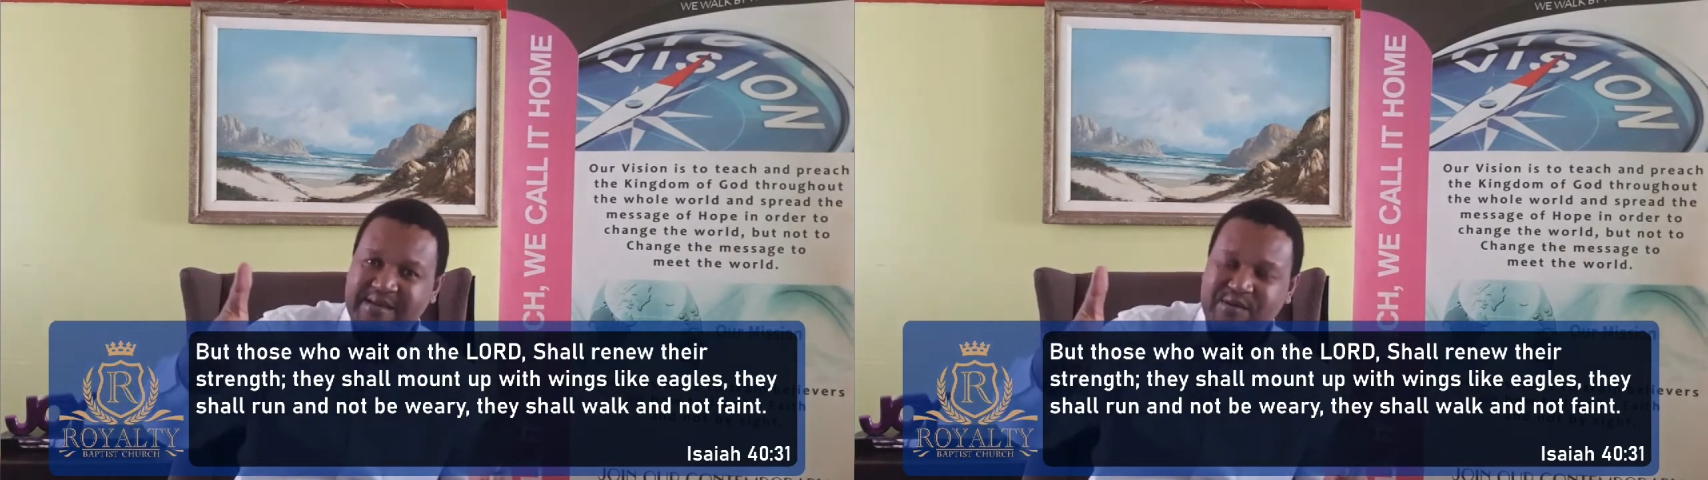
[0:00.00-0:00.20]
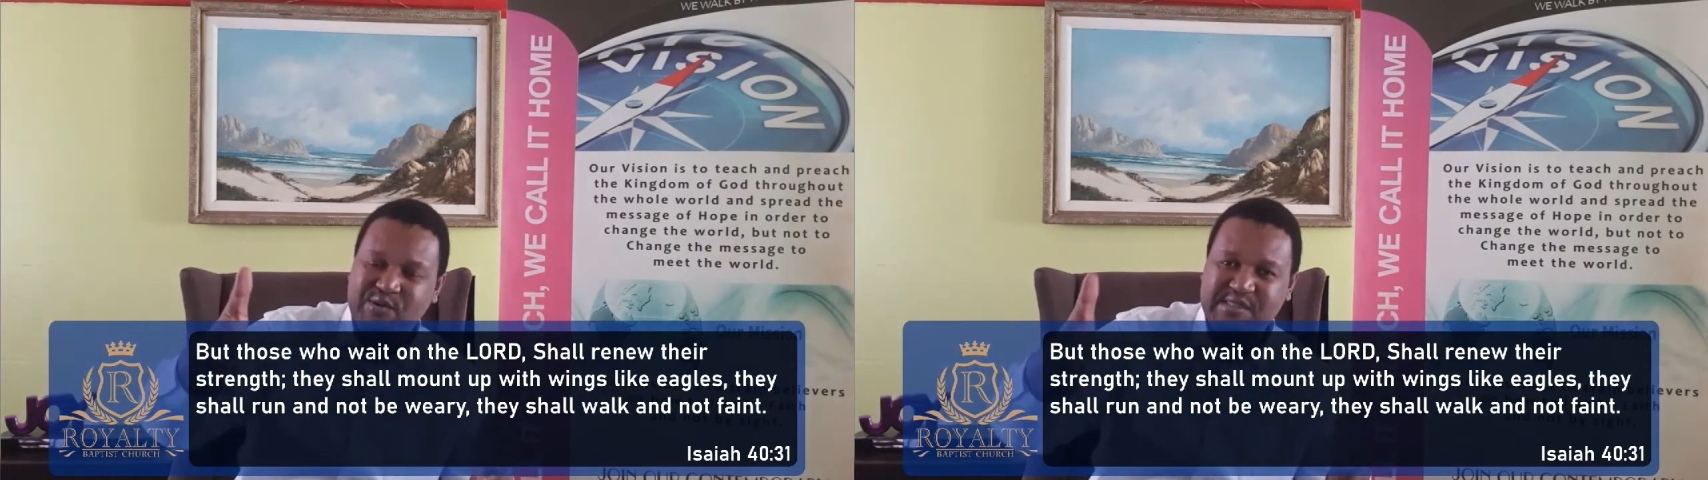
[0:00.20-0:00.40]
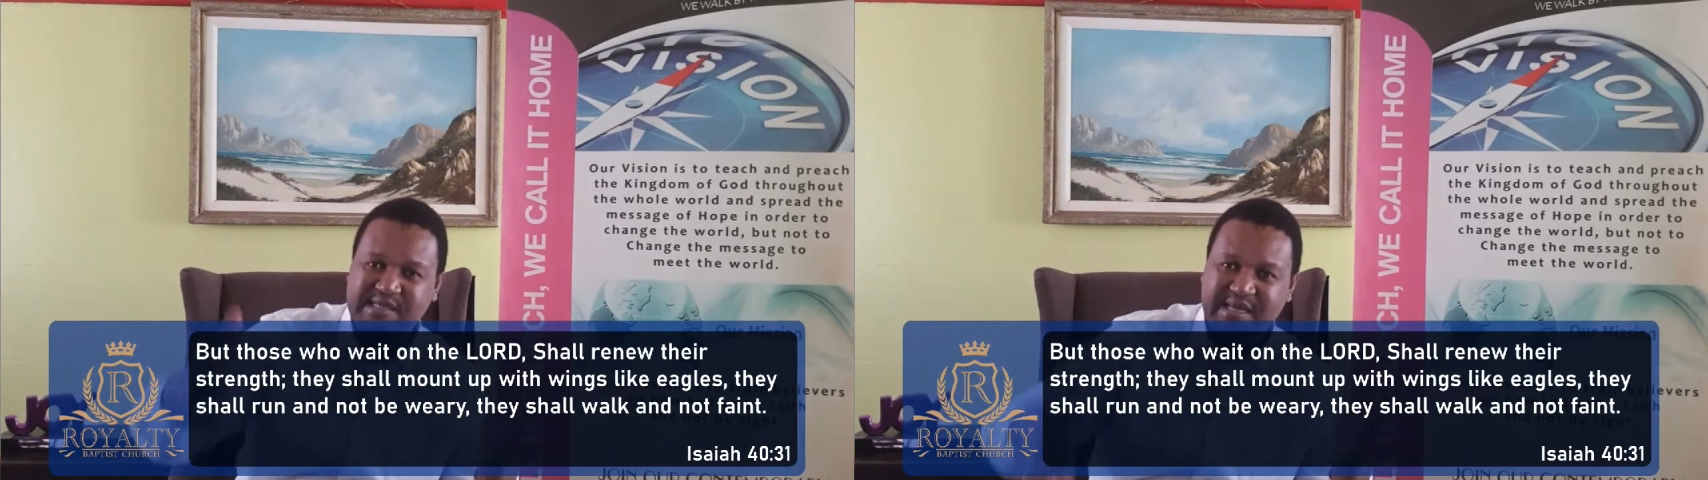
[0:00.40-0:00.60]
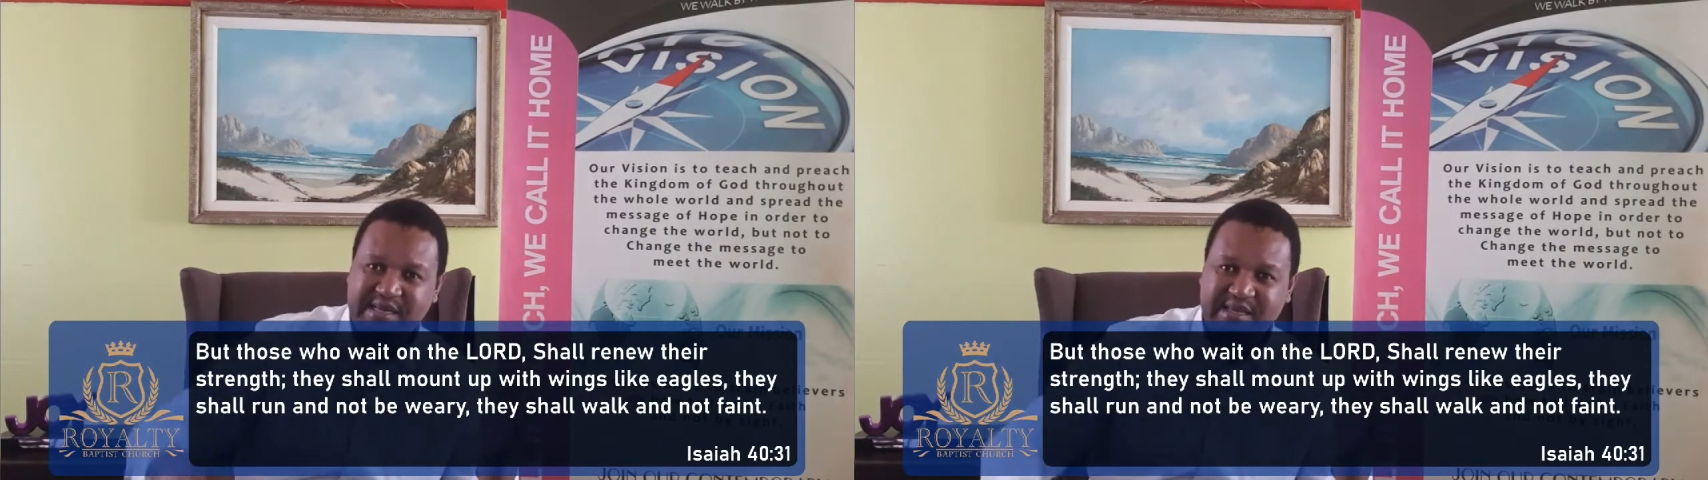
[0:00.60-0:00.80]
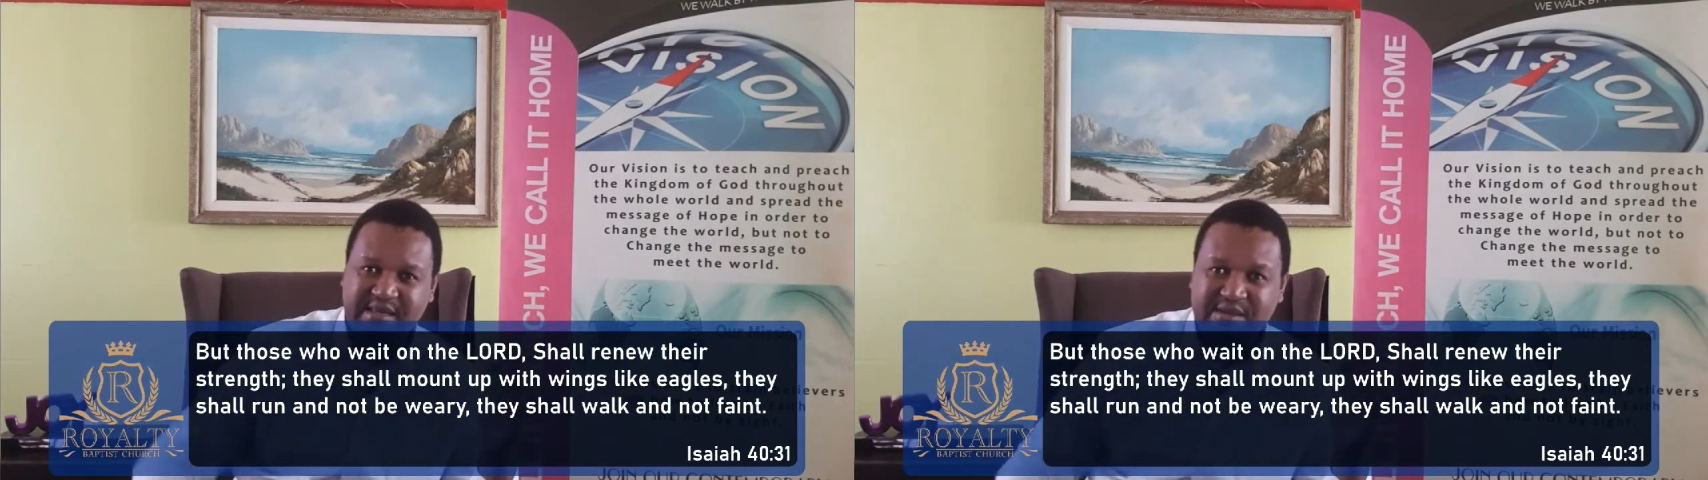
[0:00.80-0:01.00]

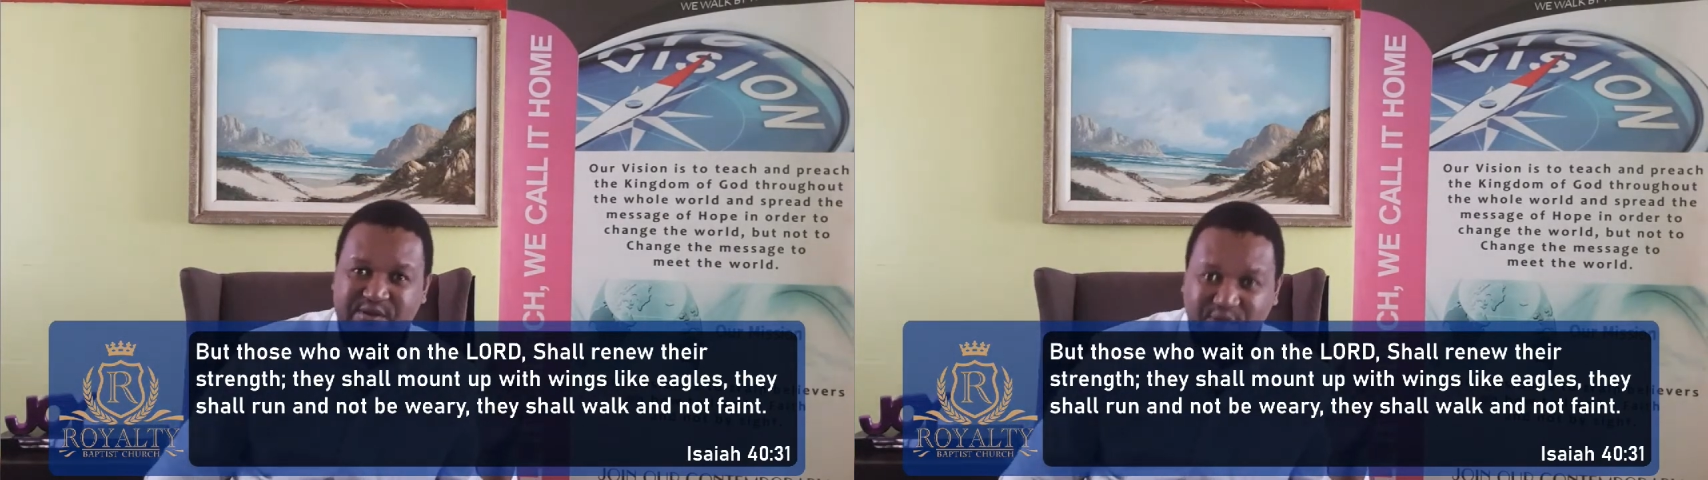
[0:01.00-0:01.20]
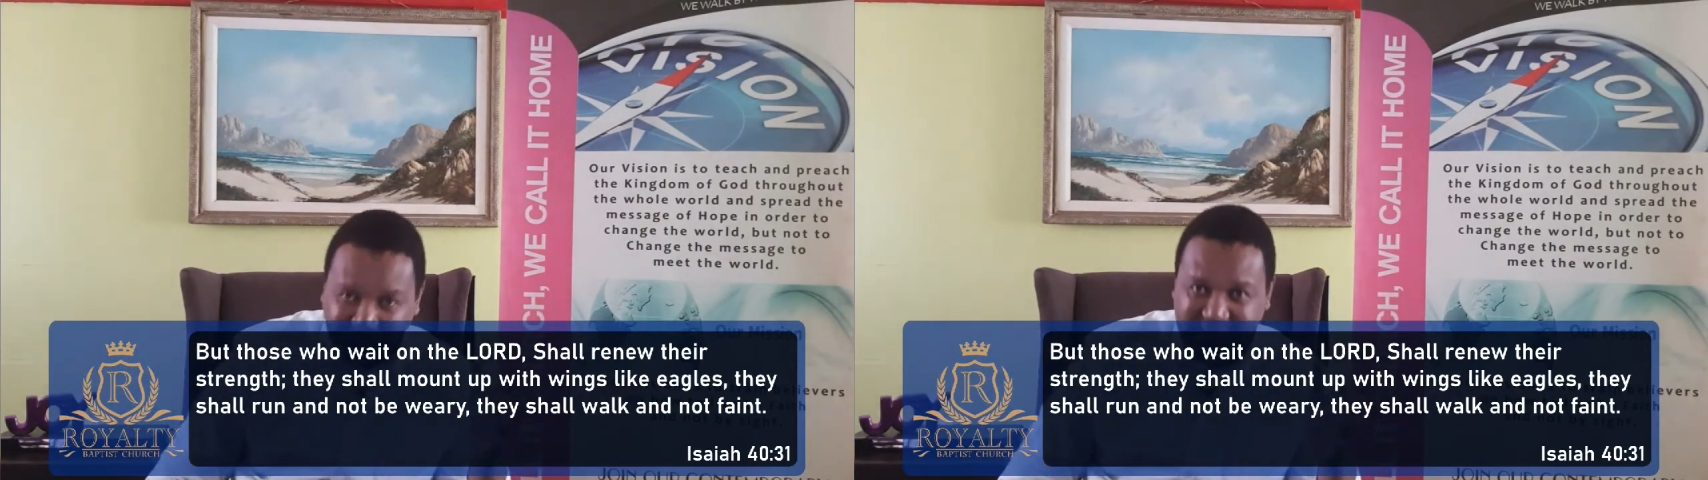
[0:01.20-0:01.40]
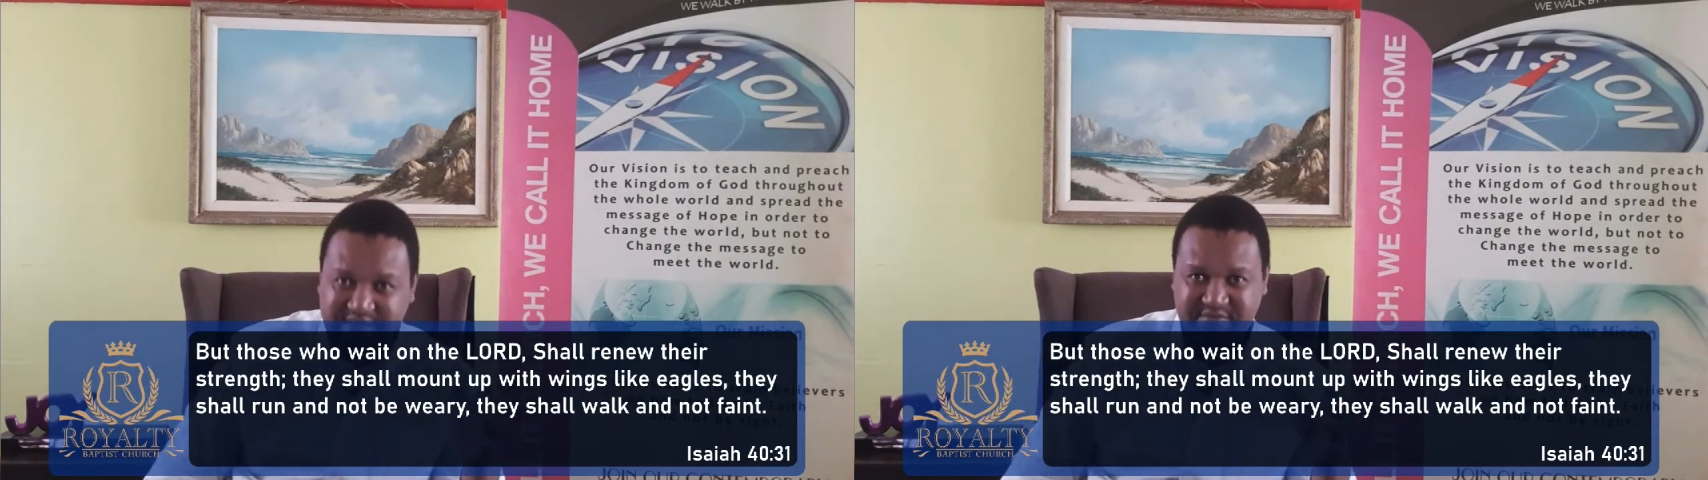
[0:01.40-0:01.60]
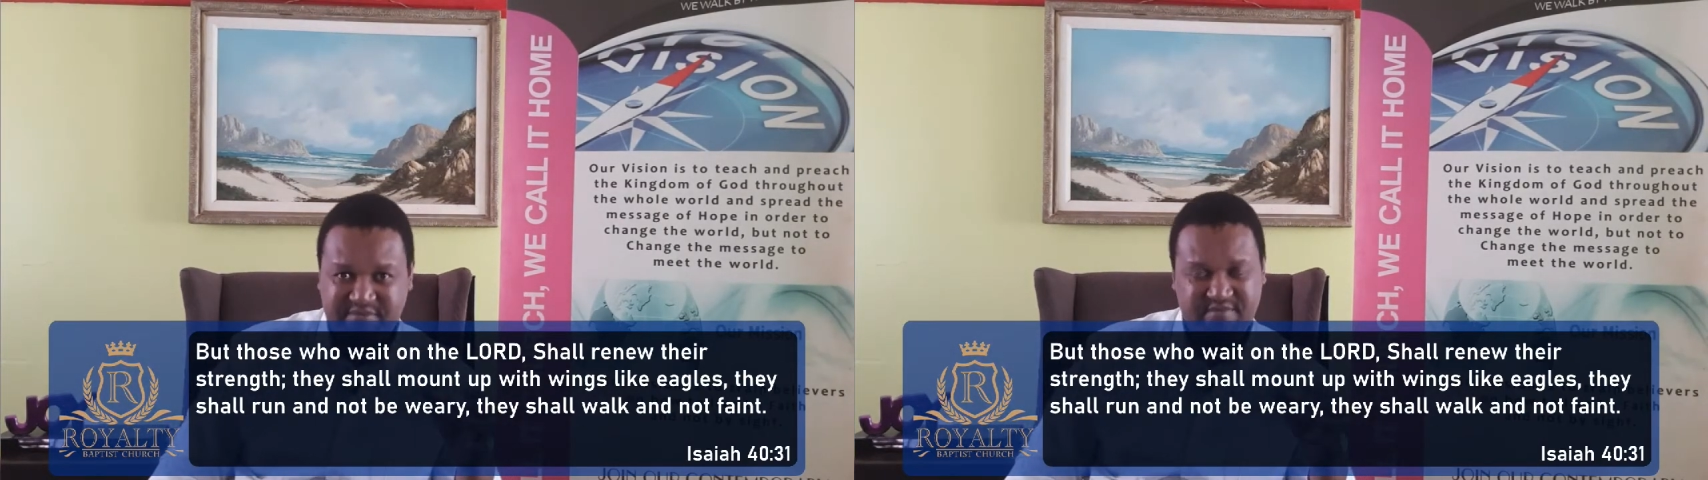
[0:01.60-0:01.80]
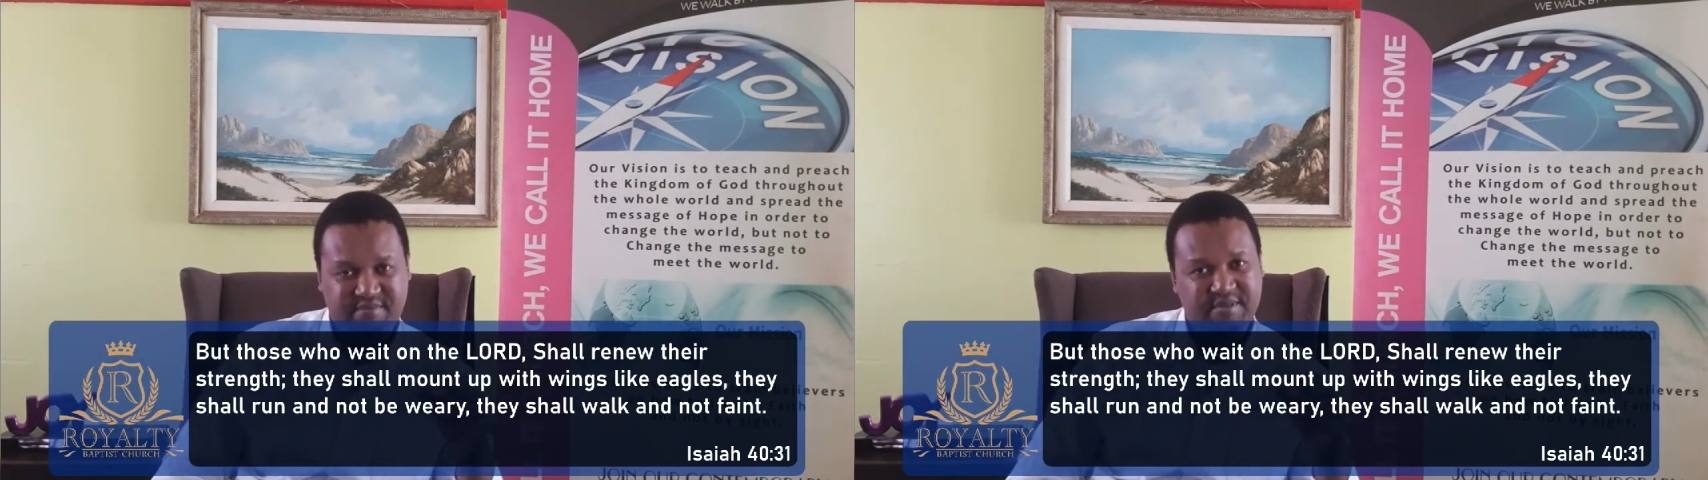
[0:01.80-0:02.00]
concerning your life.